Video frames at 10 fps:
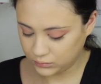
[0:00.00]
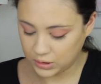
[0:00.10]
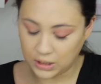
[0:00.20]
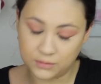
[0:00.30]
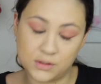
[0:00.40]

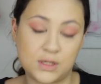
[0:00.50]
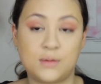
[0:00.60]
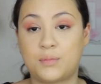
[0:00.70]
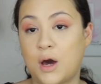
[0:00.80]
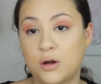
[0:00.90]
I have the
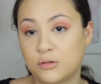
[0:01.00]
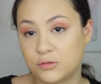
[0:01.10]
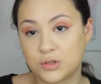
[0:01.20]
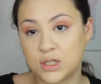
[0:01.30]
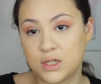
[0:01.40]
same powder
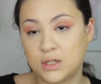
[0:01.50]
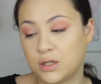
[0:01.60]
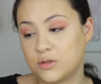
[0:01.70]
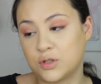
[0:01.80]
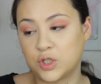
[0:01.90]
routine.
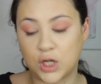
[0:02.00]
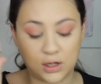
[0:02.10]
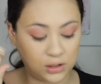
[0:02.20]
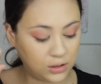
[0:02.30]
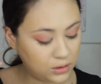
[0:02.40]
I use the
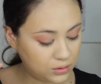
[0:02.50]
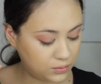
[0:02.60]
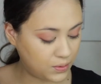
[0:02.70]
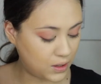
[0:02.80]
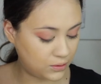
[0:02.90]
Jaclyn Hill
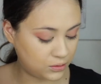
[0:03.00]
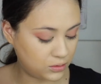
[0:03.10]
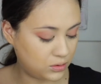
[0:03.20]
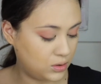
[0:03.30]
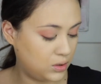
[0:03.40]

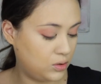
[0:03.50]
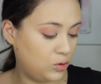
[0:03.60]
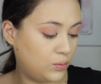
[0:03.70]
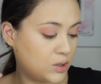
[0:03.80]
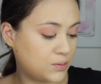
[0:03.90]
powder,
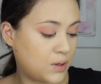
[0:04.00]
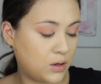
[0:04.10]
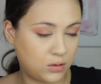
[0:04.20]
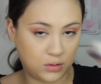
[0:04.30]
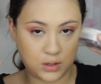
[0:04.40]
luminous
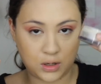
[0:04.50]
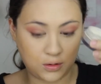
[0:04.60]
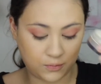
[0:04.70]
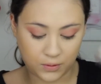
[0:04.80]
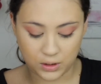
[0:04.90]
powder, and the
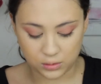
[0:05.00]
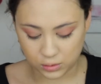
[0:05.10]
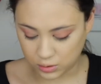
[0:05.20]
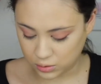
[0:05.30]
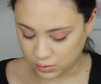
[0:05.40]
e.l.f. Halo
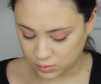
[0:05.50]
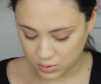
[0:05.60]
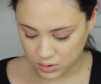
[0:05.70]
Glow.